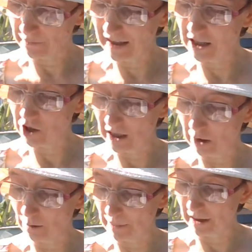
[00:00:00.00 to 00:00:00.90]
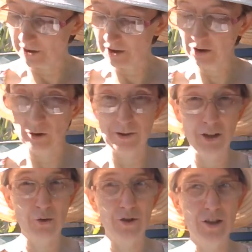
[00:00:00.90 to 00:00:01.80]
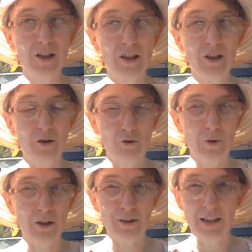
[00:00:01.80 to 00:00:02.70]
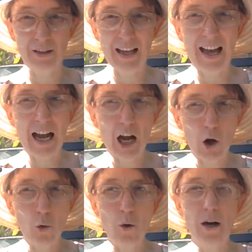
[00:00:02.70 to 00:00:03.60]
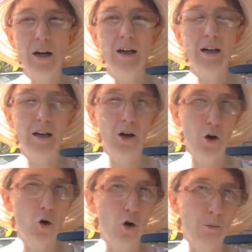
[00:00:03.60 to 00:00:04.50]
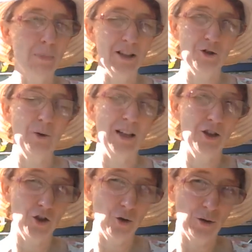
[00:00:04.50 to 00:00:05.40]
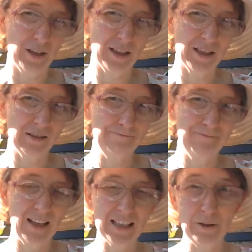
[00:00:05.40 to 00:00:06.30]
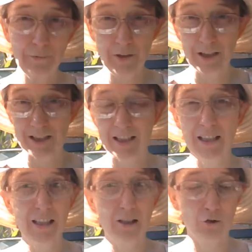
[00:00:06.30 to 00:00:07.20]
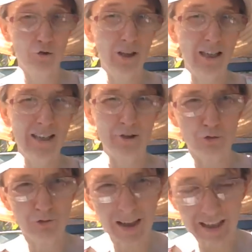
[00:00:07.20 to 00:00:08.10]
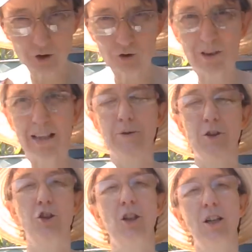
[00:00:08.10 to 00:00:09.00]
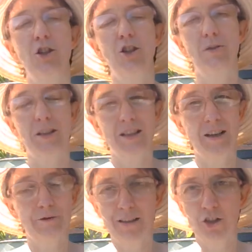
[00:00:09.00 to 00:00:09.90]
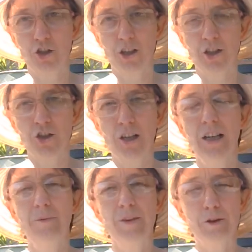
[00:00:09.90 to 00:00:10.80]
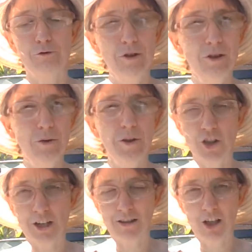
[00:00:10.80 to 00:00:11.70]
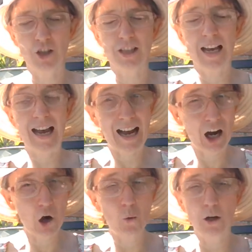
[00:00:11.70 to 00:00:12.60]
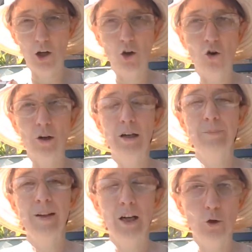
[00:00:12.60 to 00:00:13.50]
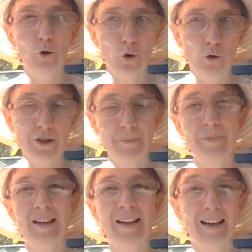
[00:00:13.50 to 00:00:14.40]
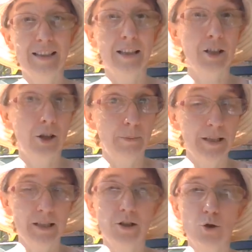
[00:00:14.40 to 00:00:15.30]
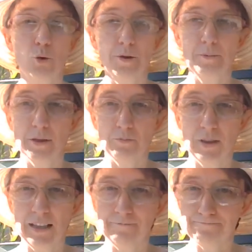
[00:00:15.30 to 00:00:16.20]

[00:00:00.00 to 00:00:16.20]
avenge our blood on those who dwell on the earth? How long must we endure this? That's the first cry, the great cry of the church, the suffering church, through the generations. How long, O Lord, as the psalmist taught them to pray.